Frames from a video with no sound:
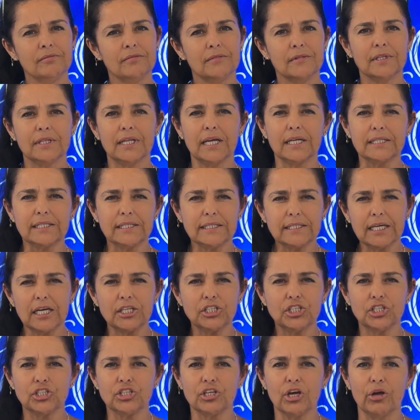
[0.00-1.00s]
that
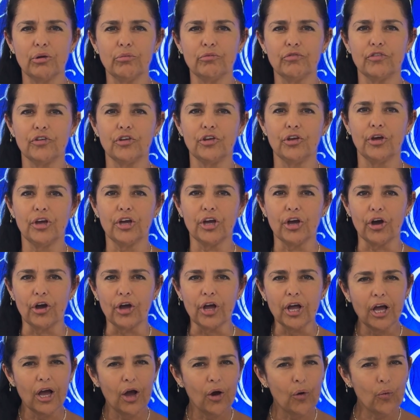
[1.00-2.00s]
touches home for you, and go,
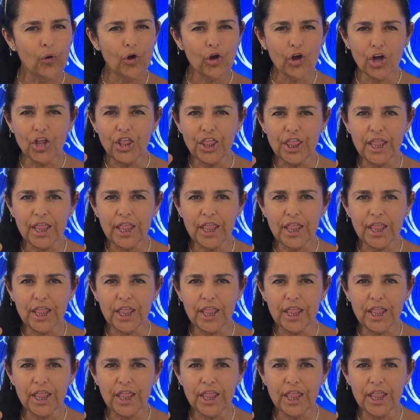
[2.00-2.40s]
work on